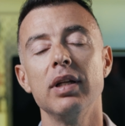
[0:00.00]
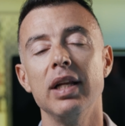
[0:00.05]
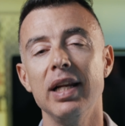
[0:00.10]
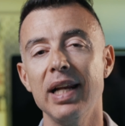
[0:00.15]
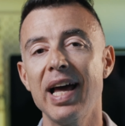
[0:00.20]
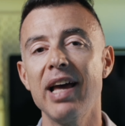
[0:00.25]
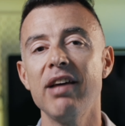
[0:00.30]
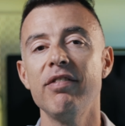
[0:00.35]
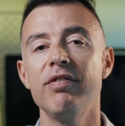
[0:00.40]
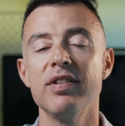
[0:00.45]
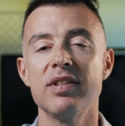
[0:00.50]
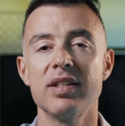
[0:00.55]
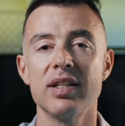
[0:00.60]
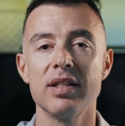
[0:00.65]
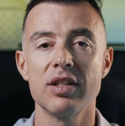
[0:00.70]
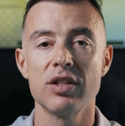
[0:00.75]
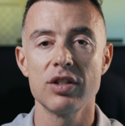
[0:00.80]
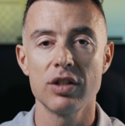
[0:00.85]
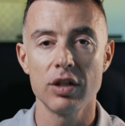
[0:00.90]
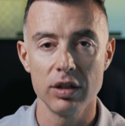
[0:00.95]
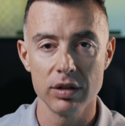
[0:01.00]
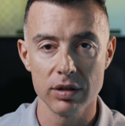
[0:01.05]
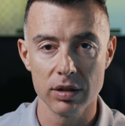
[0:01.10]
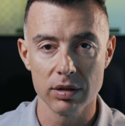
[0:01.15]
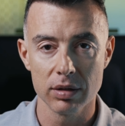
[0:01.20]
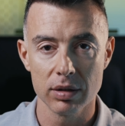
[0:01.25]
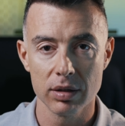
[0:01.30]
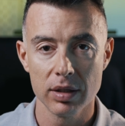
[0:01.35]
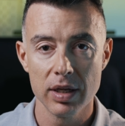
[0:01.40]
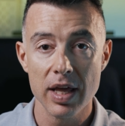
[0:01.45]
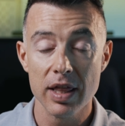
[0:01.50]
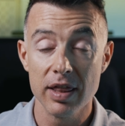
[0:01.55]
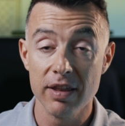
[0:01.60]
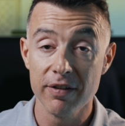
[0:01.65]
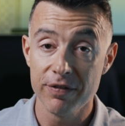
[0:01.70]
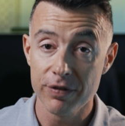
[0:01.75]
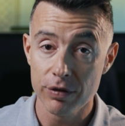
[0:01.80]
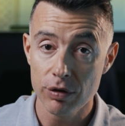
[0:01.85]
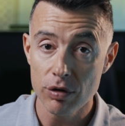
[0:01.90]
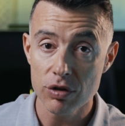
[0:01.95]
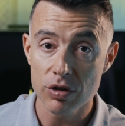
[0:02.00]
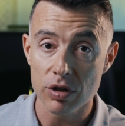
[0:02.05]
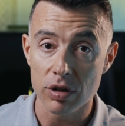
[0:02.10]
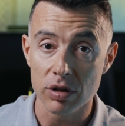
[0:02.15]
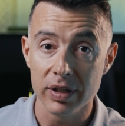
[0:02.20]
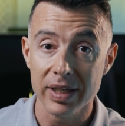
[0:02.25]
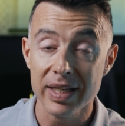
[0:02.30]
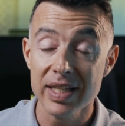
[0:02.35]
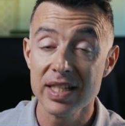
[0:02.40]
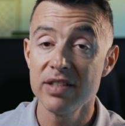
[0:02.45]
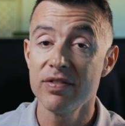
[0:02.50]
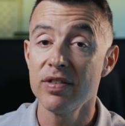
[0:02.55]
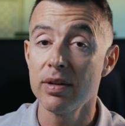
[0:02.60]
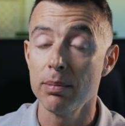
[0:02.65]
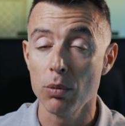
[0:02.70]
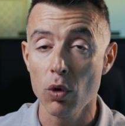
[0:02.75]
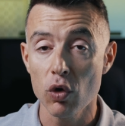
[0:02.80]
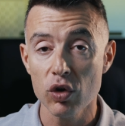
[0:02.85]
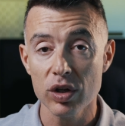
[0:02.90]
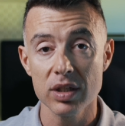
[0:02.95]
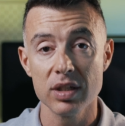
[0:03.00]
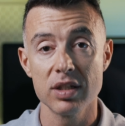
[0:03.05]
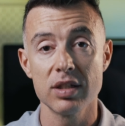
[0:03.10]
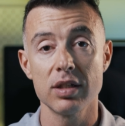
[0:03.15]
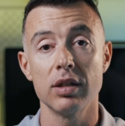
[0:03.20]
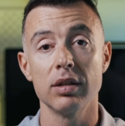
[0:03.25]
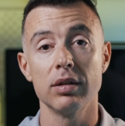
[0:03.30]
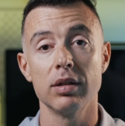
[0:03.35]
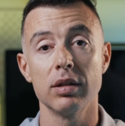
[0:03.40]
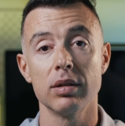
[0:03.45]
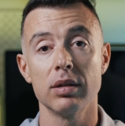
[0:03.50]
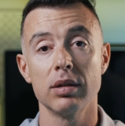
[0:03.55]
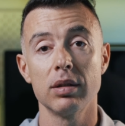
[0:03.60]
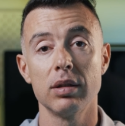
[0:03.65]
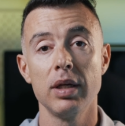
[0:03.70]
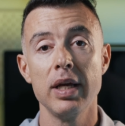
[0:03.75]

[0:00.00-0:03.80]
Life is uncertain. The future is even more uncertain.